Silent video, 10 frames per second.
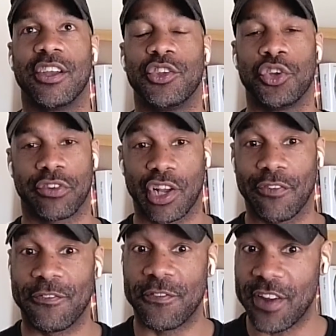you're a
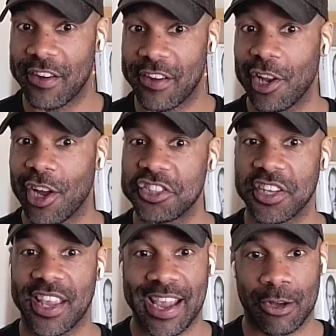very large
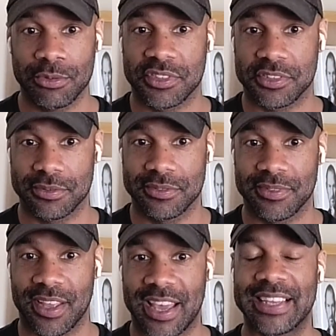account.
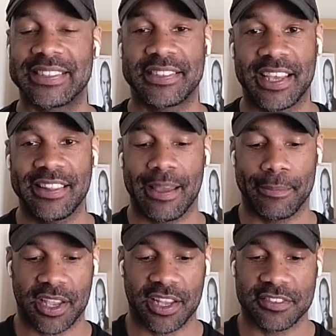And I say that
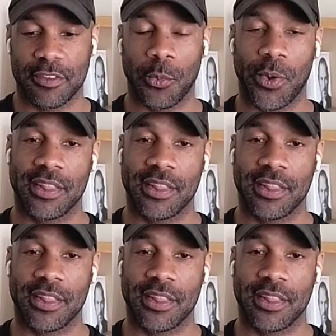because of the way